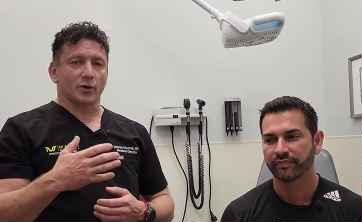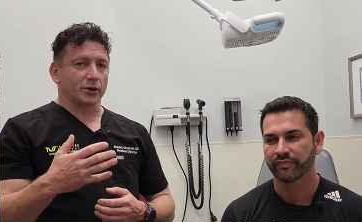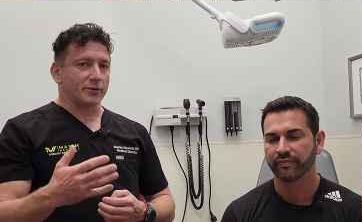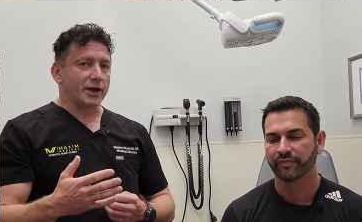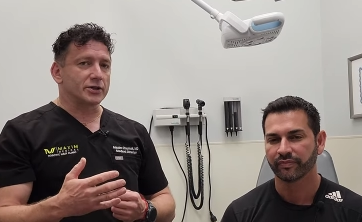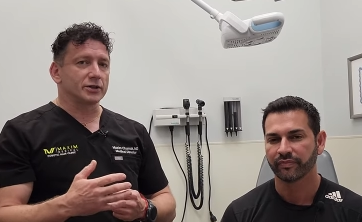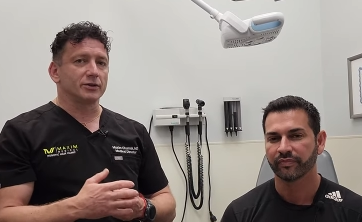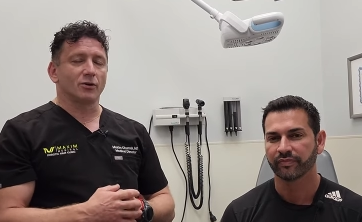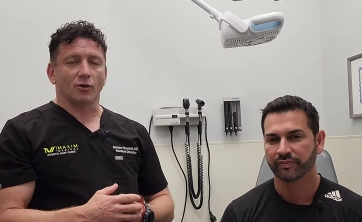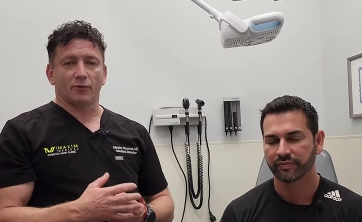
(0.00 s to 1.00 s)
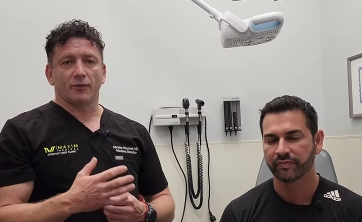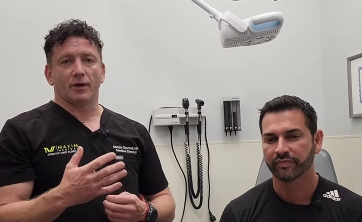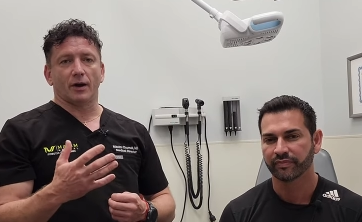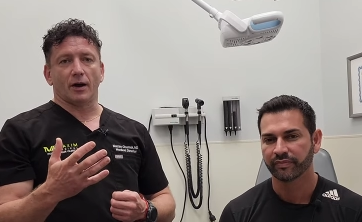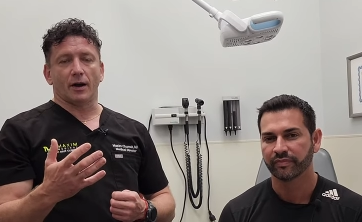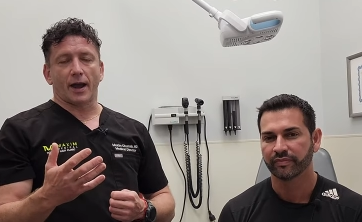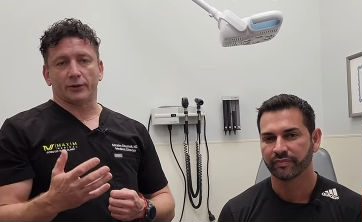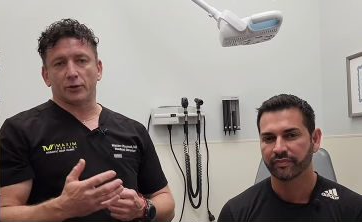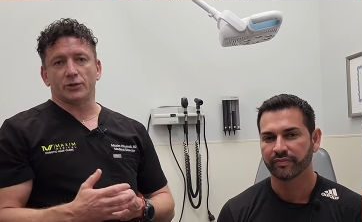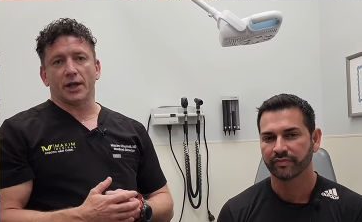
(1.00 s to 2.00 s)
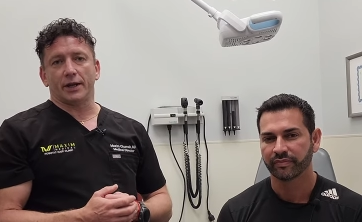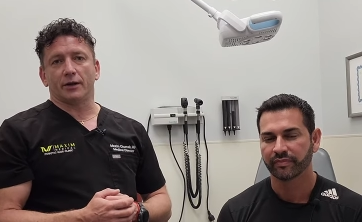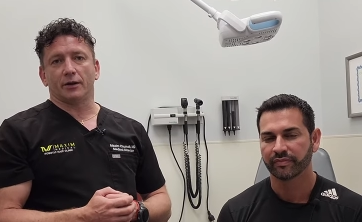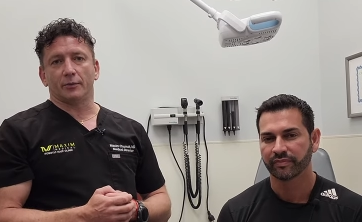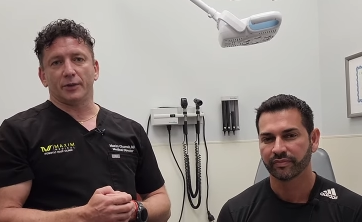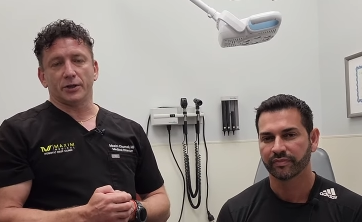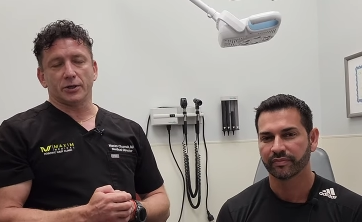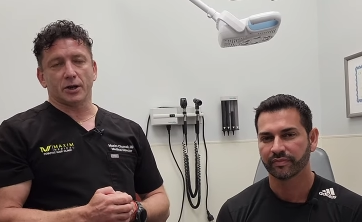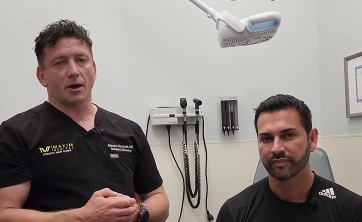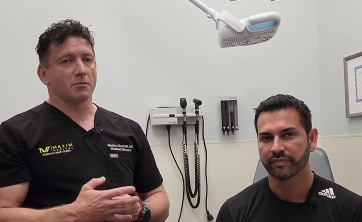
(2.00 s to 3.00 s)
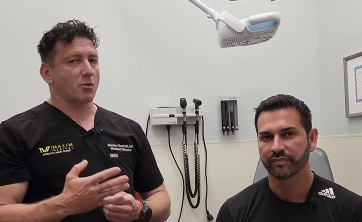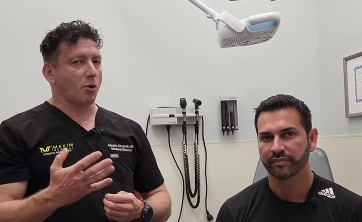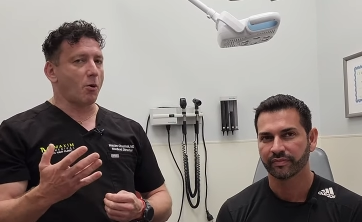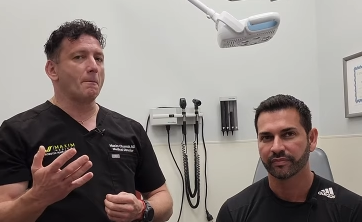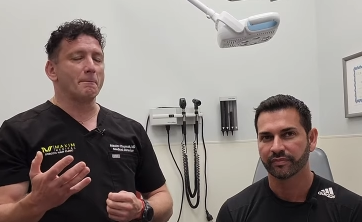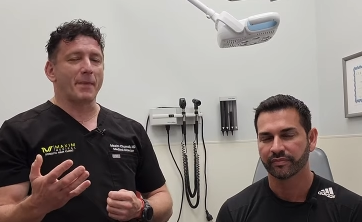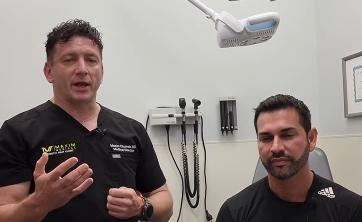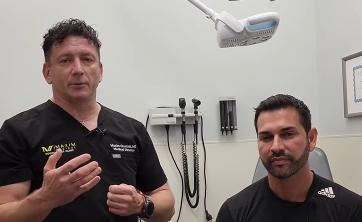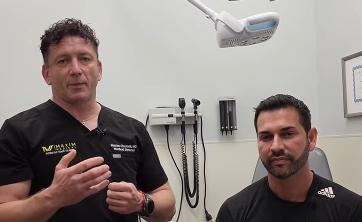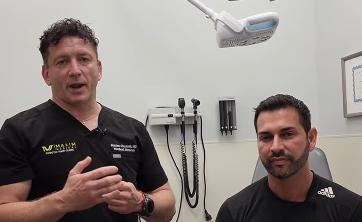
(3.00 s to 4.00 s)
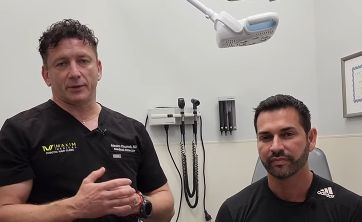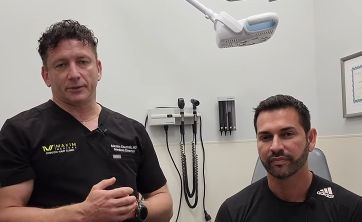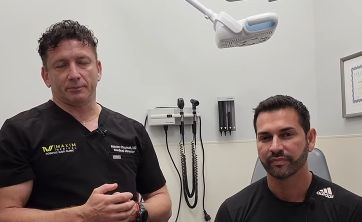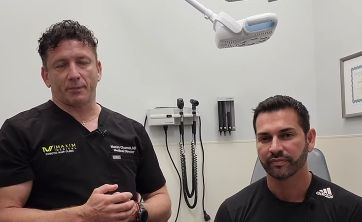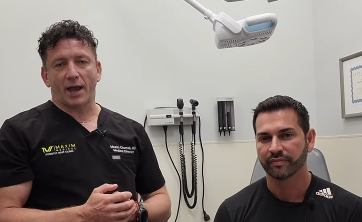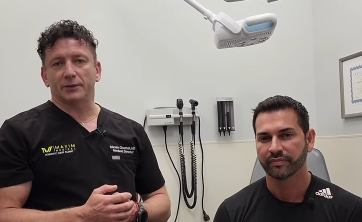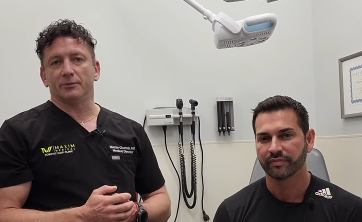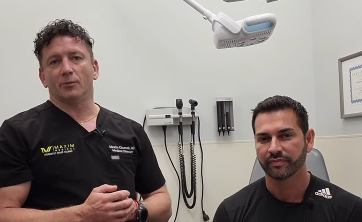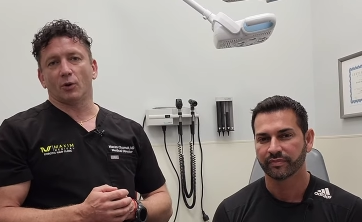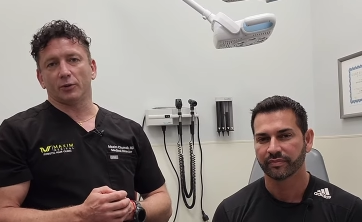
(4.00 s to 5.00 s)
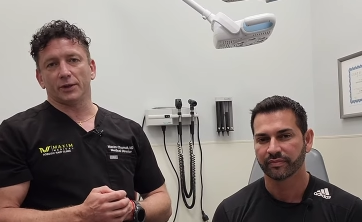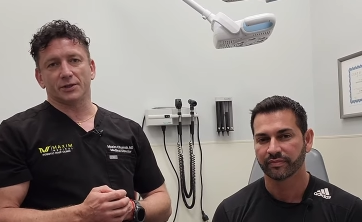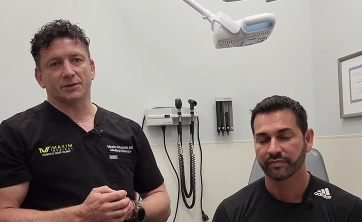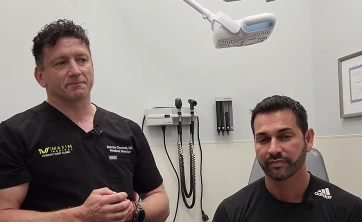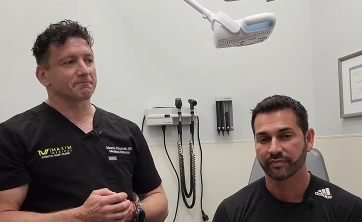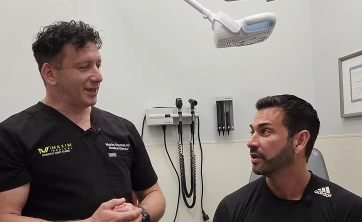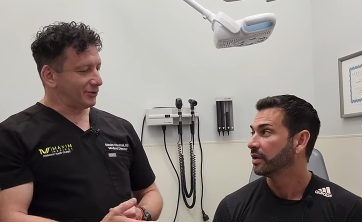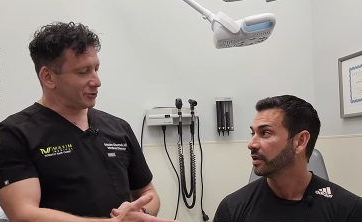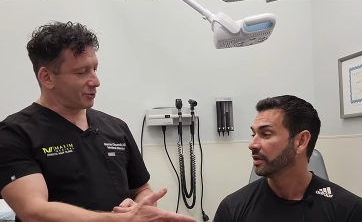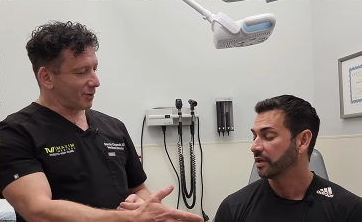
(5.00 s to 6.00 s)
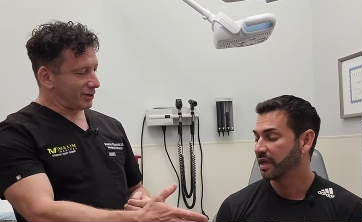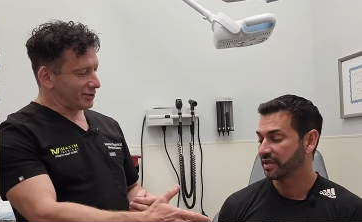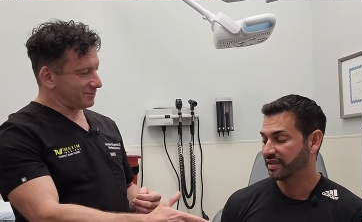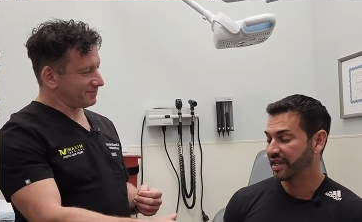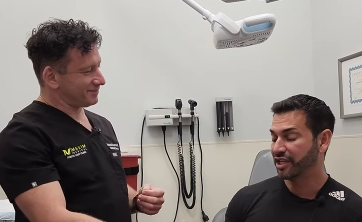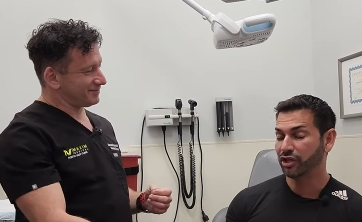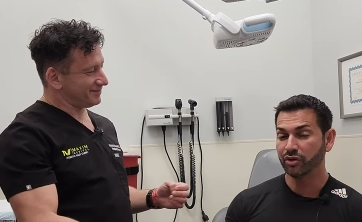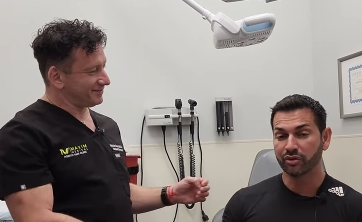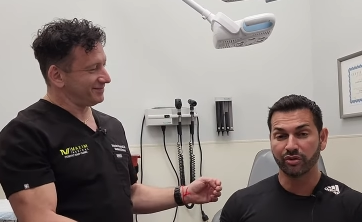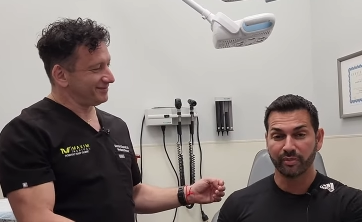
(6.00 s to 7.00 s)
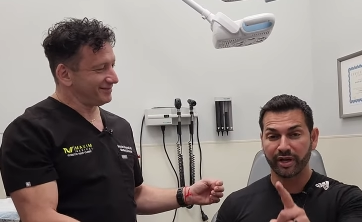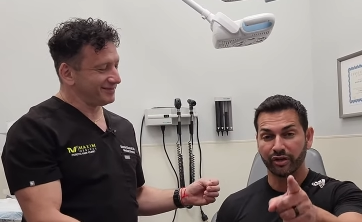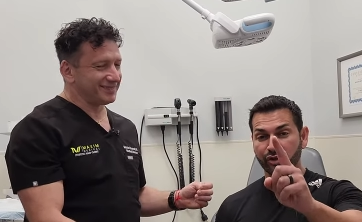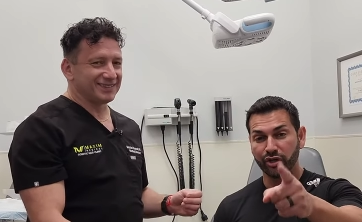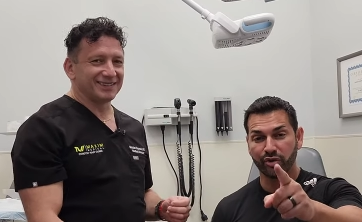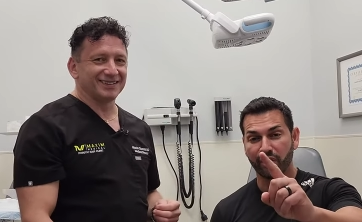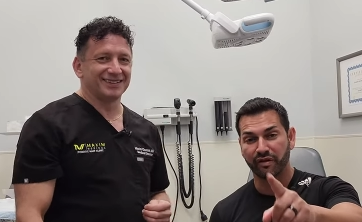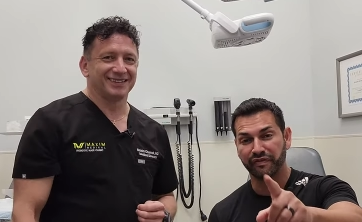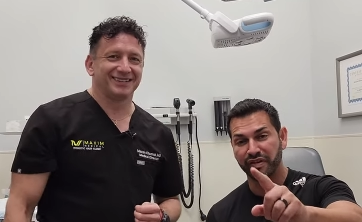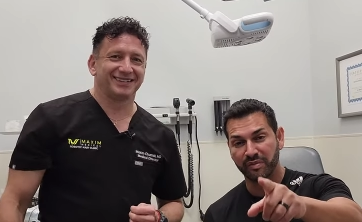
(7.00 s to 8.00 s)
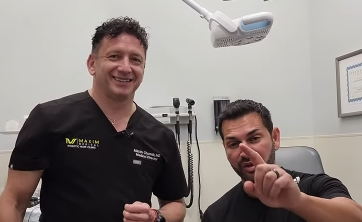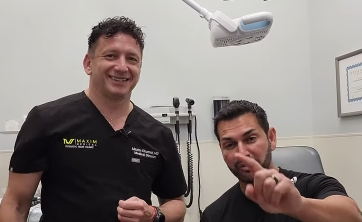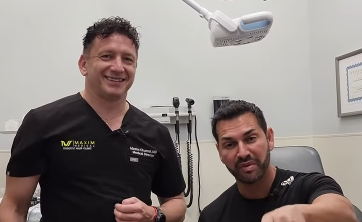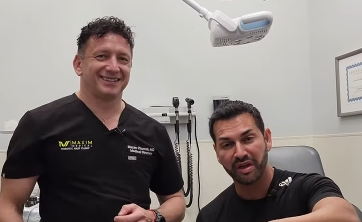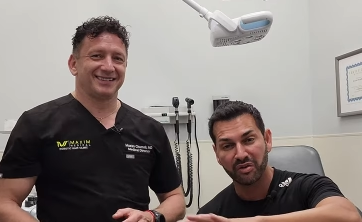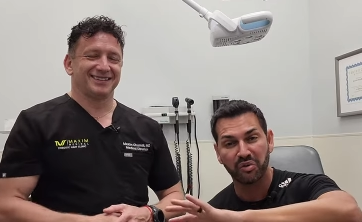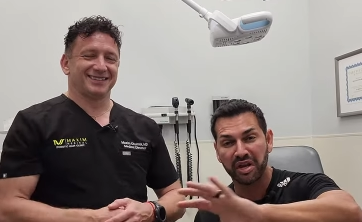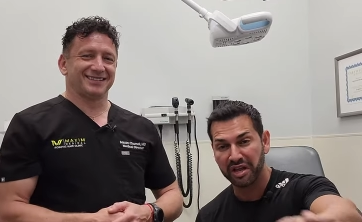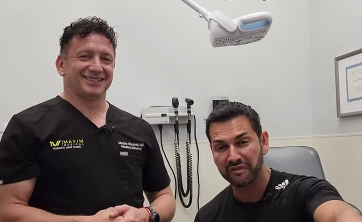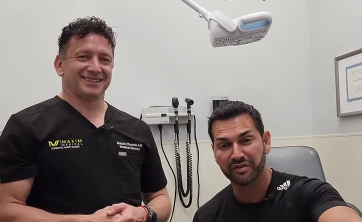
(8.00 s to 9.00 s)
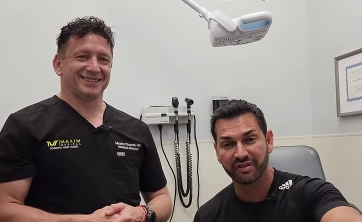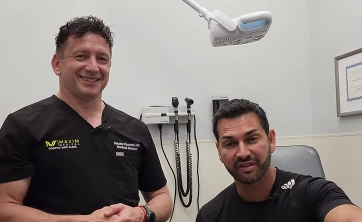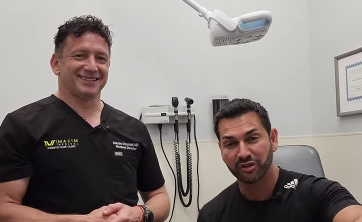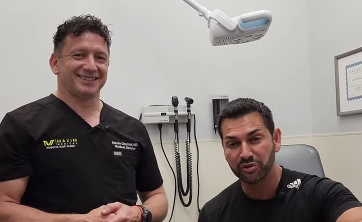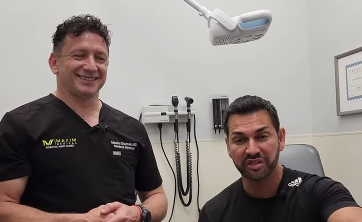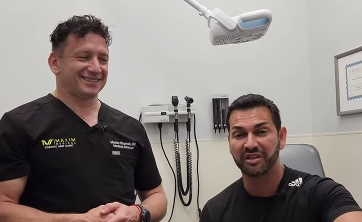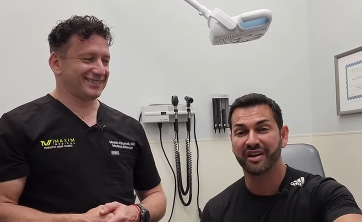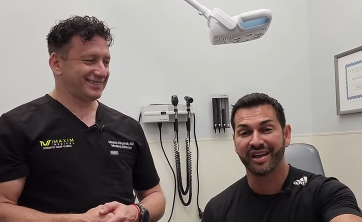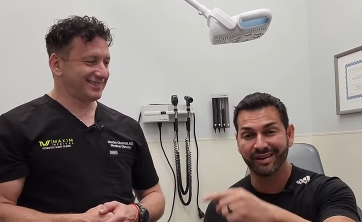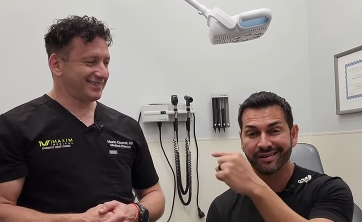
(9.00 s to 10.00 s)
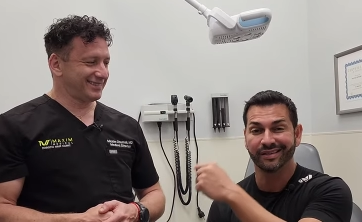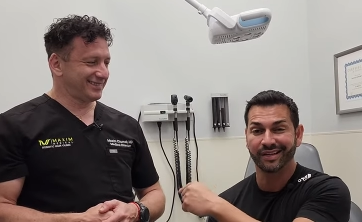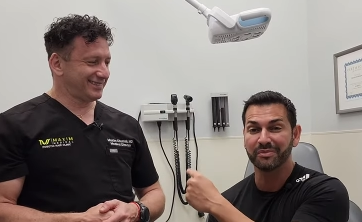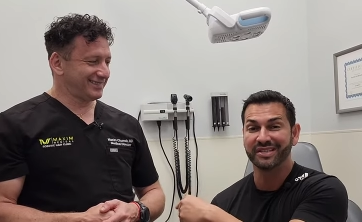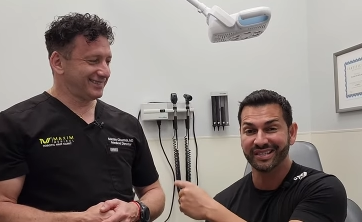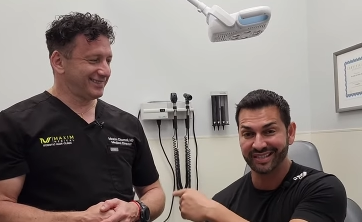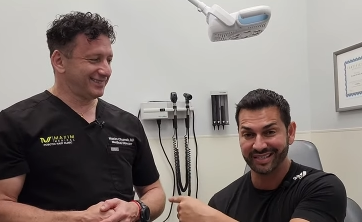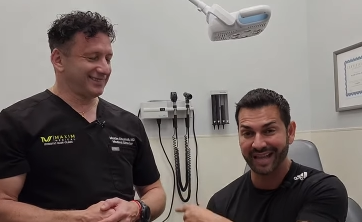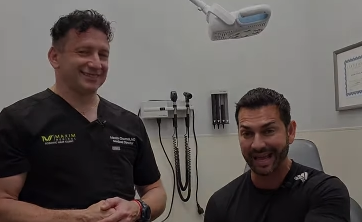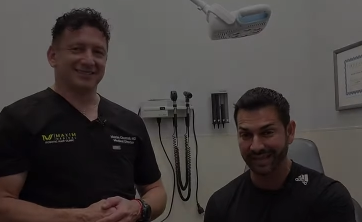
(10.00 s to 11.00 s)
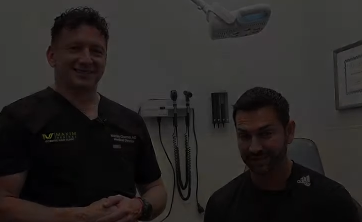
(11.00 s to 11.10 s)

Speaker 1: progression of uh, androgenetic alopecia or male pattern baldness. Thank you so
Speaker 2: much. Yes, thank you. No matter who you are, female, male, whatever, losing your hair, come see this guy.